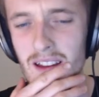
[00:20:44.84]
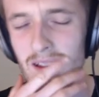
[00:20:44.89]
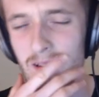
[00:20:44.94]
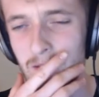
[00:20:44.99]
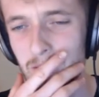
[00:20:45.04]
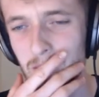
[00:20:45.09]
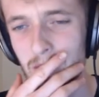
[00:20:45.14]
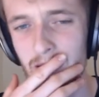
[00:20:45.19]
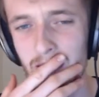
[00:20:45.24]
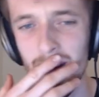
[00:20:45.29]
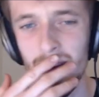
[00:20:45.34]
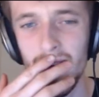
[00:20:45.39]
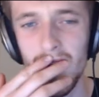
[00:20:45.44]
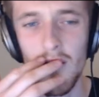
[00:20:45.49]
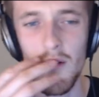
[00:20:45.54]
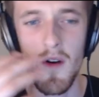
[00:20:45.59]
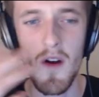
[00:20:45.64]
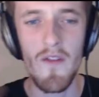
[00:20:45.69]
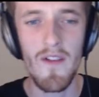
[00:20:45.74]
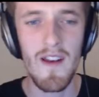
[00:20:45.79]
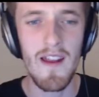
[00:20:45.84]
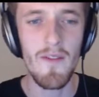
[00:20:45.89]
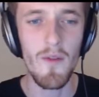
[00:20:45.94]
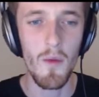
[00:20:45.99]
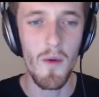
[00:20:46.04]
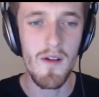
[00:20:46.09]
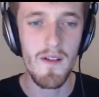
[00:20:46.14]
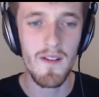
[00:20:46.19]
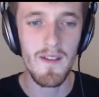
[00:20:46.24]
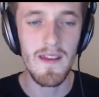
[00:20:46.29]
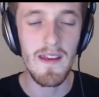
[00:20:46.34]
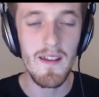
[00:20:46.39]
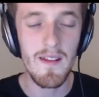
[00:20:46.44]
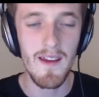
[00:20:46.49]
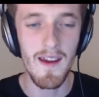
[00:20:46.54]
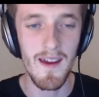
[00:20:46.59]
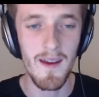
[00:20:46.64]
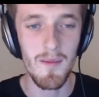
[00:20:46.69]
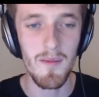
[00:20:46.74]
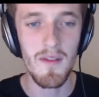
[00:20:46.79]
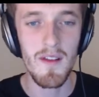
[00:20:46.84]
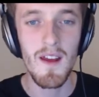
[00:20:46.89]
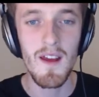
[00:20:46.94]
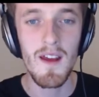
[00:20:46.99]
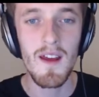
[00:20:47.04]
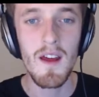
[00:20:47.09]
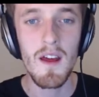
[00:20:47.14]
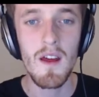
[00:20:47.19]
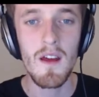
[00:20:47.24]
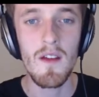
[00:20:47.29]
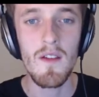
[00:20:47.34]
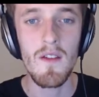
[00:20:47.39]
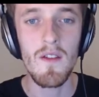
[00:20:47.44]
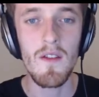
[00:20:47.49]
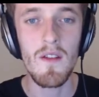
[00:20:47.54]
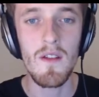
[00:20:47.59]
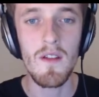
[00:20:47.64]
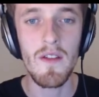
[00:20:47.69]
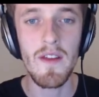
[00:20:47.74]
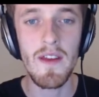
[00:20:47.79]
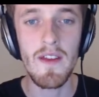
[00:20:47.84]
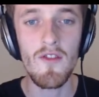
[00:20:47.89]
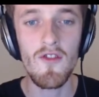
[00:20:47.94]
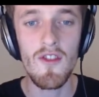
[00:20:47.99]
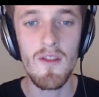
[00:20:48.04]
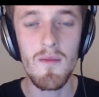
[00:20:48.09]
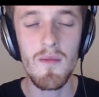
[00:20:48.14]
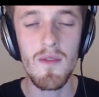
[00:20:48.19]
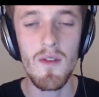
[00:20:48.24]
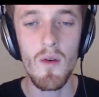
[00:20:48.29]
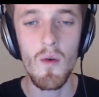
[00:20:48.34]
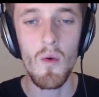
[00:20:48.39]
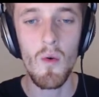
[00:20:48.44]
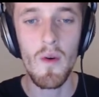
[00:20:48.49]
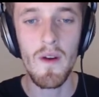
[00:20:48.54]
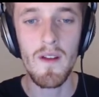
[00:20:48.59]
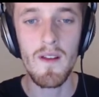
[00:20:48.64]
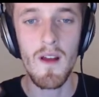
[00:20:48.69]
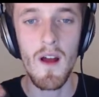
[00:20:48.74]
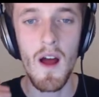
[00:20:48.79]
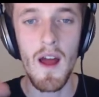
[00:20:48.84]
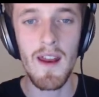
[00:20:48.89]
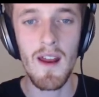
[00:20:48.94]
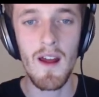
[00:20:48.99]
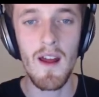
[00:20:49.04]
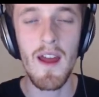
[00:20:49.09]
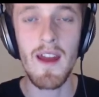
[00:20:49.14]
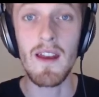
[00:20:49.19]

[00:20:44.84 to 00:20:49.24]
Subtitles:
where it's you over level, whereas in these games, the gyms are always ahead